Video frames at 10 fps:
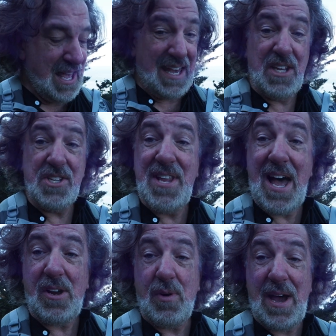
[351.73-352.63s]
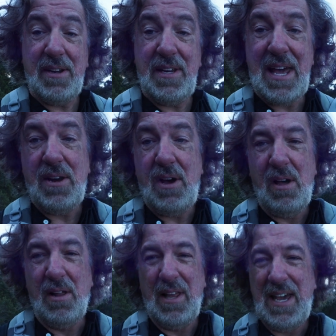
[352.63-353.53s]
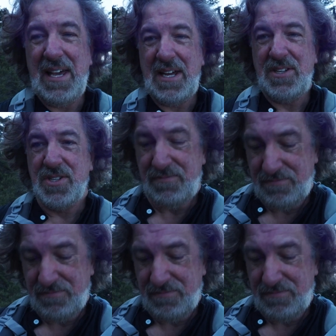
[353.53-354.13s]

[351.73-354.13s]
It is not crowded at all, and I just